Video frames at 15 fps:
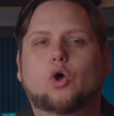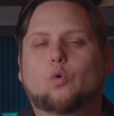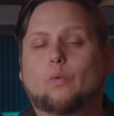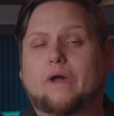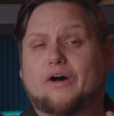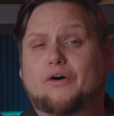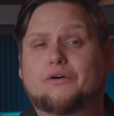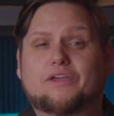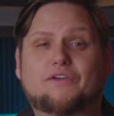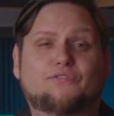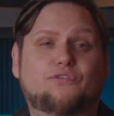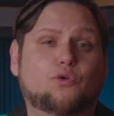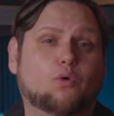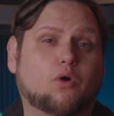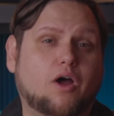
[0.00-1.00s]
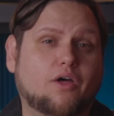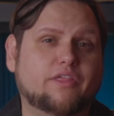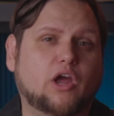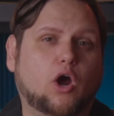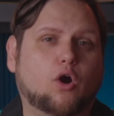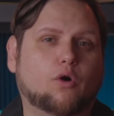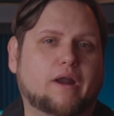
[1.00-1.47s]
Well, if you are on
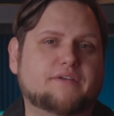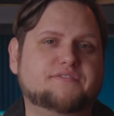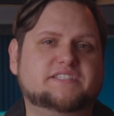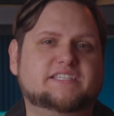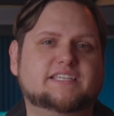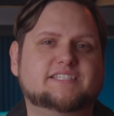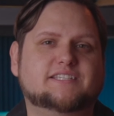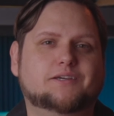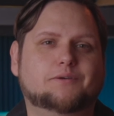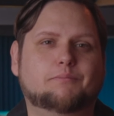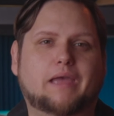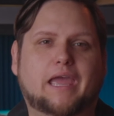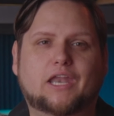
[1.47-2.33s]
the RF system